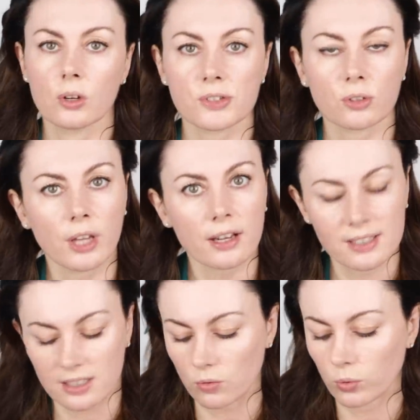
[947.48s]
So
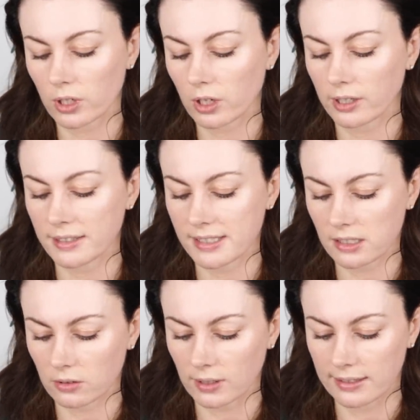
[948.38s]
next we're going to
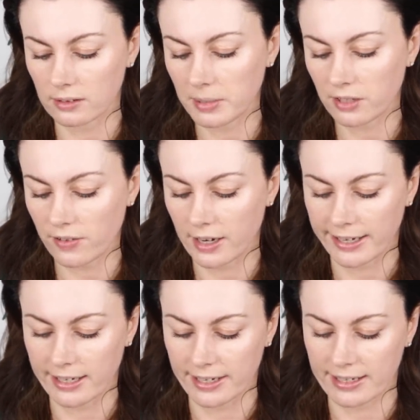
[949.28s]
do a little bit of
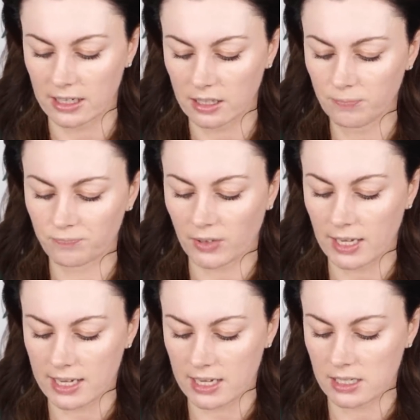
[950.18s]
highlighting,
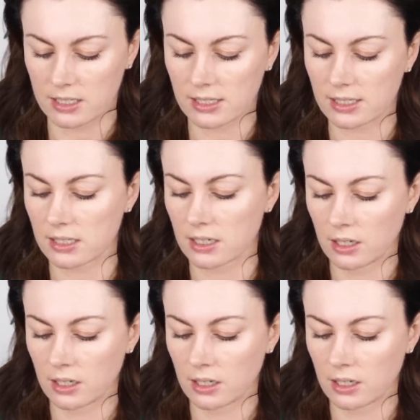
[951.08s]
and